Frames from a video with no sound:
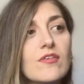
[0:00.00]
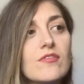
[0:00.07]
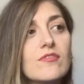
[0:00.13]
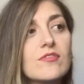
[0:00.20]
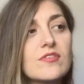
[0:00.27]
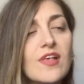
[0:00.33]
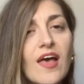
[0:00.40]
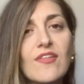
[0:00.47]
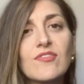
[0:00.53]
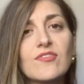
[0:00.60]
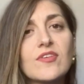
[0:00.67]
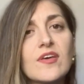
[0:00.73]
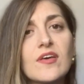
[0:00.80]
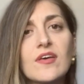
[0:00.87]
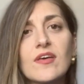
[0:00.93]
sent
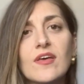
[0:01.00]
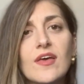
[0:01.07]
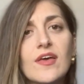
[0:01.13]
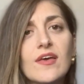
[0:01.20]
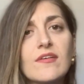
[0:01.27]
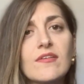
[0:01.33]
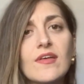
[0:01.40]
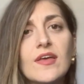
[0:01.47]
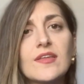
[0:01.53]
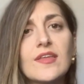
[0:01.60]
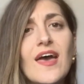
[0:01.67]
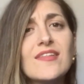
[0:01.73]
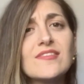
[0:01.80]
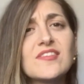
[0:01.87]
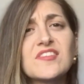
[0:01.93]
an
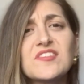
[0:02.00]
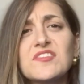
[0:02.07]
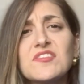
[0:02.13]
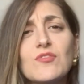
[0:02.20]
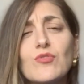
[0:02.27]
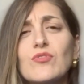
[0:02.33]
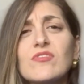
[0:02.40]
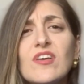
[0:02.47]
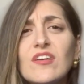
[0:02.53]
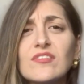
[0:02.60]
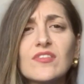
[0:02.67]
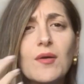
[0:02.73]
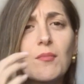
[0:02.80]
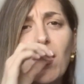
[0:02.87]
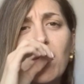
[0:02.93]
answer, or second
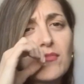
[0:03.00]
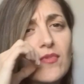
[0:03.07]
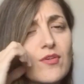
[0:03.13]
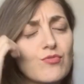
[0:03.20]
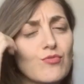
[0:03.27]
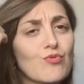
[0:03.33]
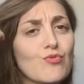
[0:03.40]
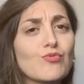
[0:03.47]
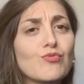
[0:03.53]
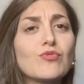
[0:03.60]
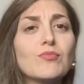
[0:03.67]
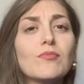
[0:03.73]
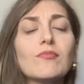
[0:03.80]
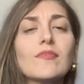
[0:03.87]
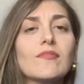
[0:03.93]
time, I'm not so sure,
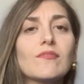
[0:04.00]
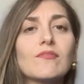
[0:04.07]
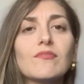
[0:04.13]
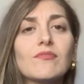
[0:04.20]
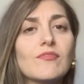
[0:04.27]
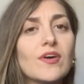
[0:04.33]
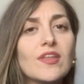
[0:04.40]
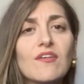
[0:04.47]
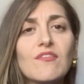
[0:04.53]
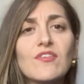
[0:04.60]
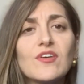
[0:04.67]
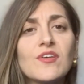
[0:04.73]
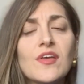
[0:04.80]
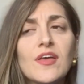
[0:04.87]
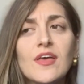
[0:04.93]

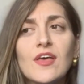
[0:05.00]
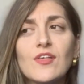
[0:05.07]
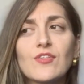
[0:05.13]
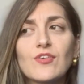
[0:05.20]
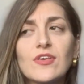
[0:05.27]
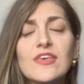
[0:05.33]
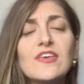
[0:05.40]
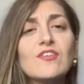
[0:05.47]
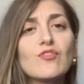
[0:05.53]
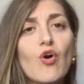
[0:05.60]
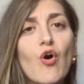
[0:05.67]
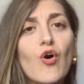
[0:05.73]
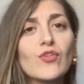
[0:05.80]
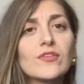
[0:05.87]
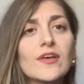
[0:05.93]
whatever. So he
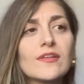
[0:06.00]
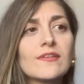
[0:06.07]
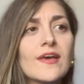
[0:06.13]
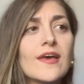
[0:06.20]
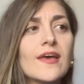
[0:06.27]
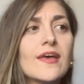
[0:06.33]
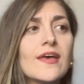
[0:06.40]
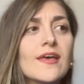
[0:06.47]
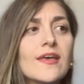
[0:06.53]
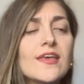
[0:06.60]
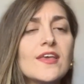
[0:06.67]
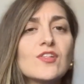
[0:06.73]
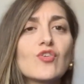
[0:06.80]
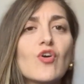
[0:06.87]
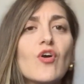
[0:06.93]
wrote that
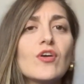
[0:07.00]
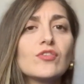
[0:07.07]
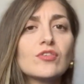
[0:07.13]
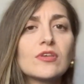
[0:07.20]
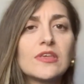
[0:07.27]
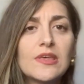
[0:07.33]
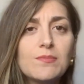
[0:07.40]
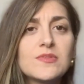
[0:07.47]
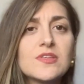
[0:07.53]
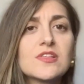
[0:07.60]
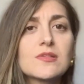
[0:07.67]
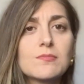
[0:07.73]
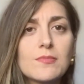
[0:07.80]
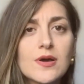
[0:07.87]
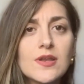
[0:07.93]
he's going to keep
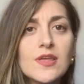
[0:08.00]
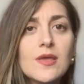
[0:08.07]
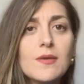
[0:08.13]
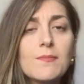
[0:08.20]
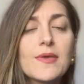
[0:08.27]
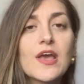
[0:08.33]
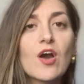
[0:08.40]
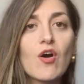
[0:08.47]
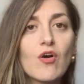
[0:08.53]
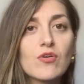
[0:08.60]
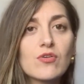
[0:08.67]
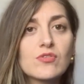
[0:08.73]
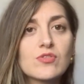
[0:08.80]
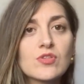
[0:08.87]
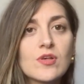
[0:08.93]
this money because